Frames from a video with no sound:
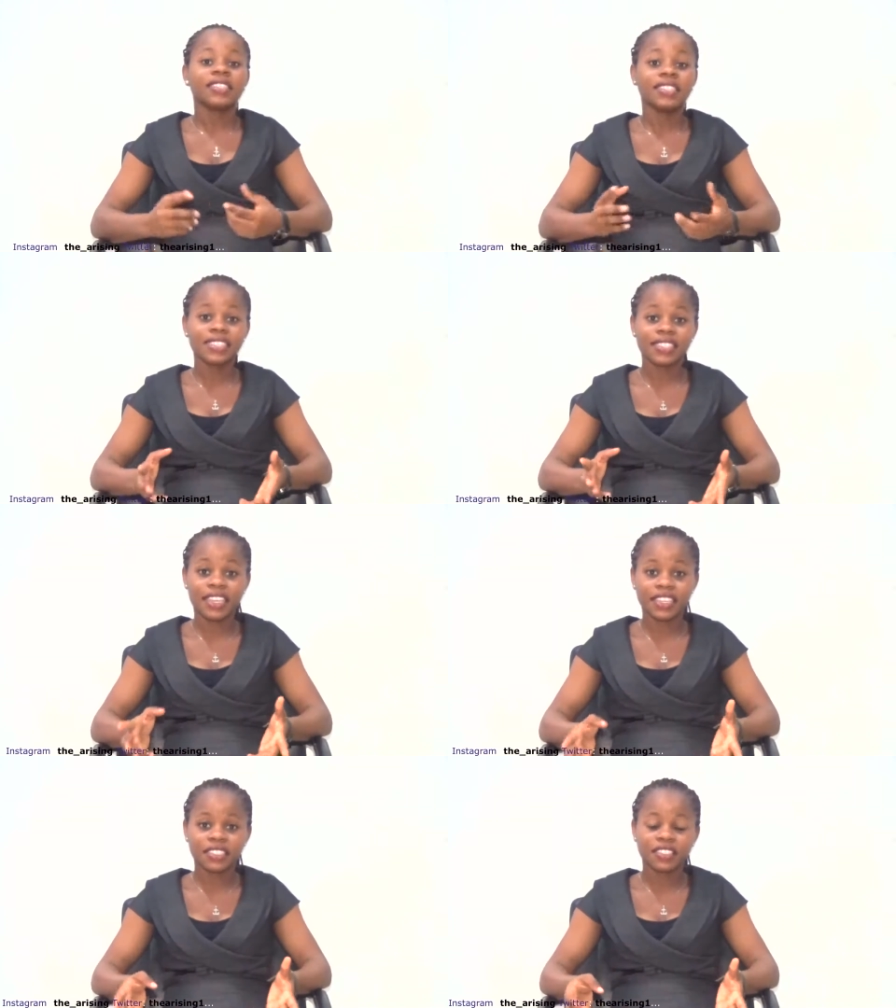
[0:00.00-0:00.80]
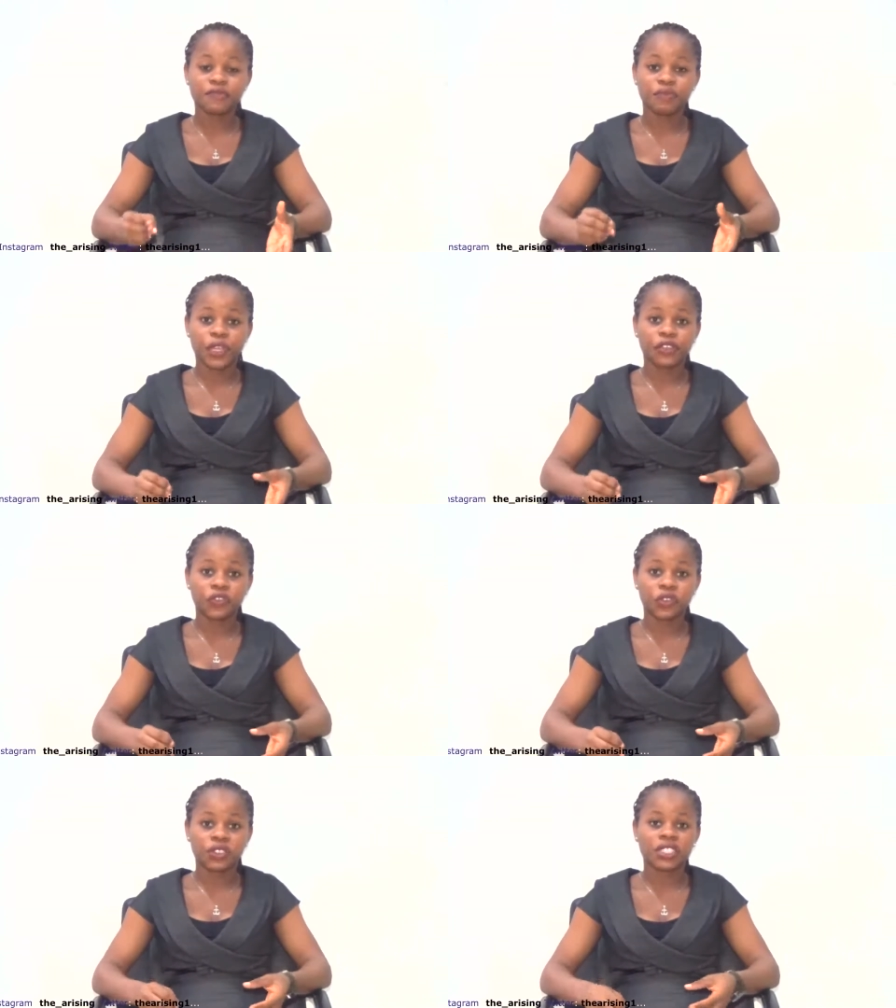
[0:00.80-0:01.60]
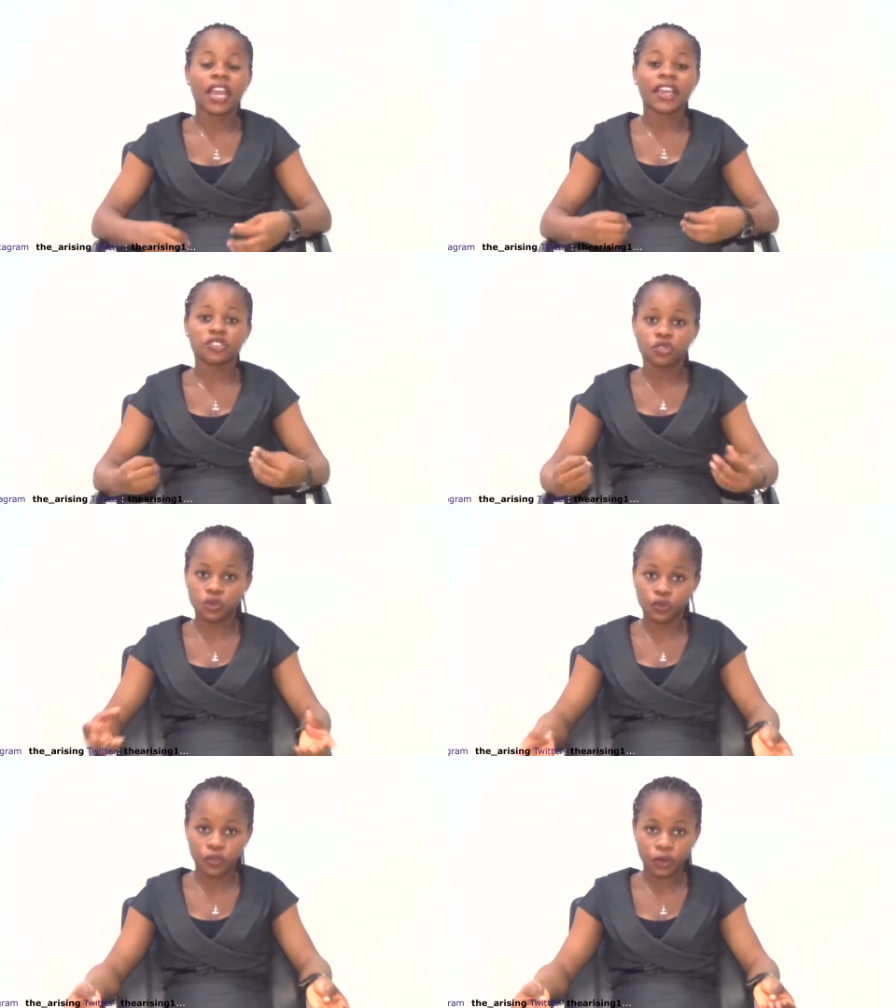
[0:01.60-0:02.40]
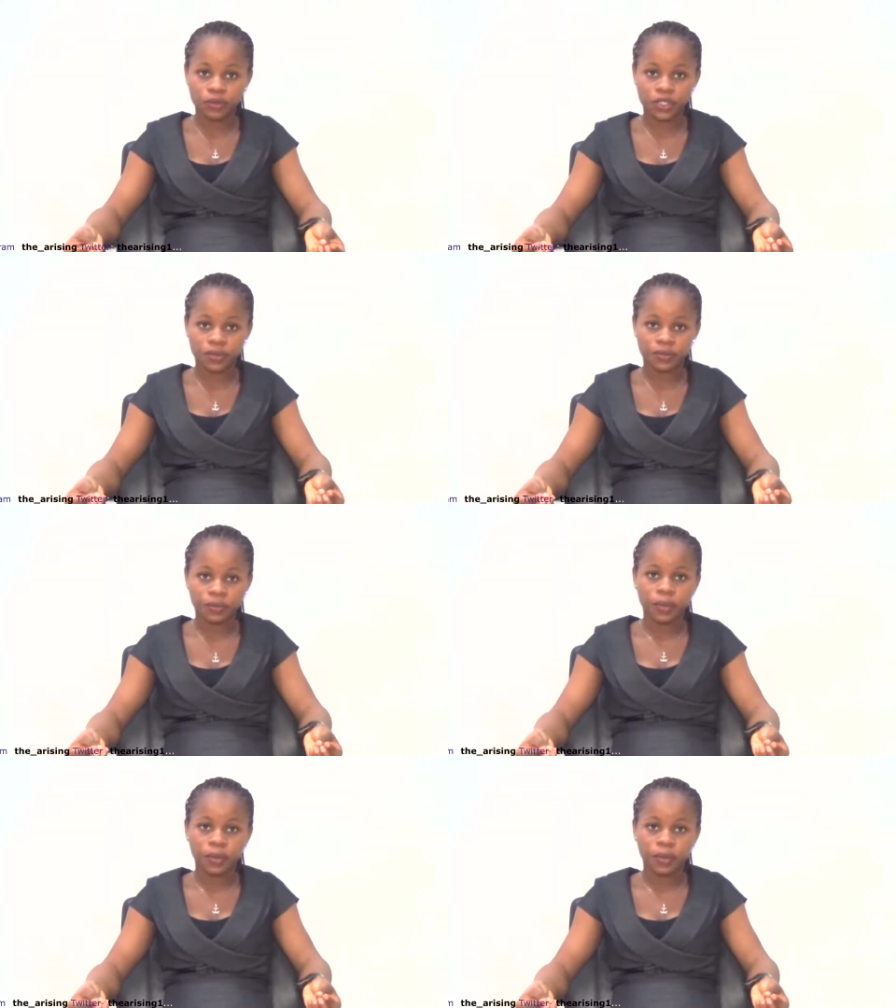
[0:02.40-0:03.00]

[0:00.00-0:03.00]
These negative behaviors are in two forms.